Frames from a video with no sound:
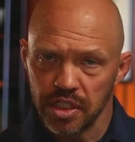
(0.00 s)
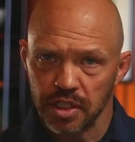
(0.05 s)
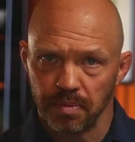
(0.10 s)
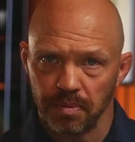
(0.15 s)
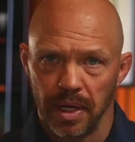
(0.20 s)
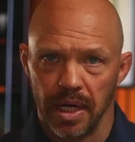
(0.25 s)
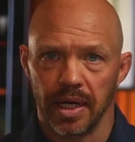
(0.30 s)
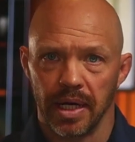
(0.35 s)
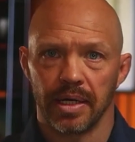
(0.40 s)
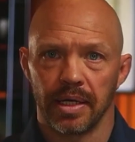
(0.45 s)

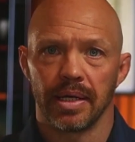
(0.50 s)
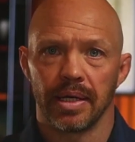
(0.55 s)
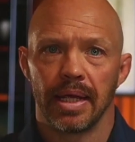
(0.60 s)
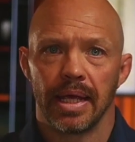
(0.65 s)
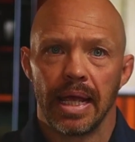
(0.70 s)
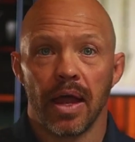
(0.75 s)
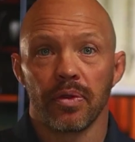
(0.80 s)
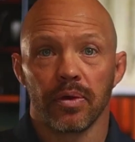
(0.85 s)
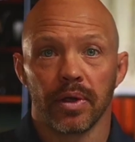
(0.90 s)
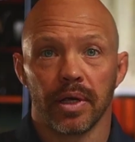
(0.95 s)
spine
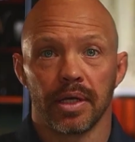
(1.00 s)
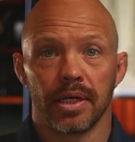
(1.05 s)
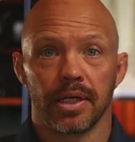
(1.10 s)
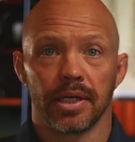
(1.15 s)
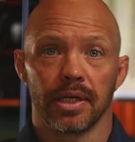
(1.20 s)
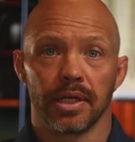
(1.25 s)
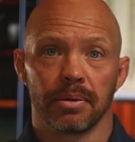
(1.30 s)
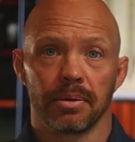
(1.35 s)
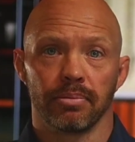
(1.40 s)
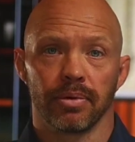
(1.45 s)
and they're going
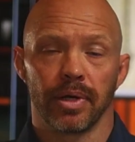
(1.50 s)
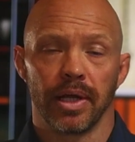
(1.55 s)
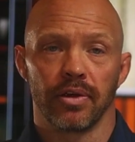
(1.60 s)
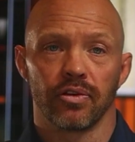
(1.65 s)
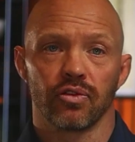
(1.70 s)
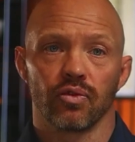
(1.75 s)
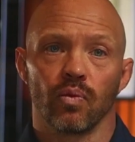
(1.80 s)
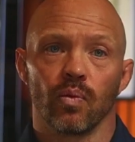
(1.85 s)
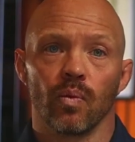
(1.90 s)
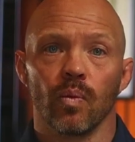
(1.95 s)
to get a
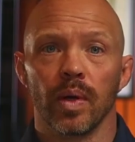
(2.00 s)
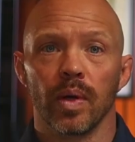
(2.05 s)
brace.